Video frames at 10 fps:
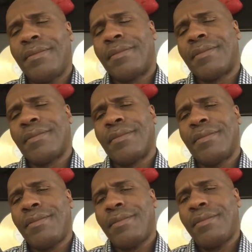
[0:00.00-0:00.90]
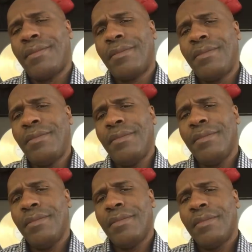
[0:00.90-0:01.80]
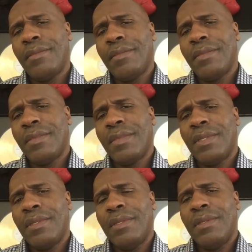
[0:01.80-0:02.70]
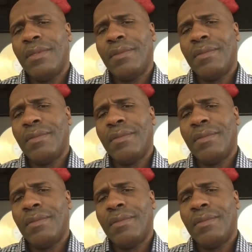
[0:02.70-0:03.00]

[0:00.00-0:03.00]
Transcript: No one is speaking in this clip.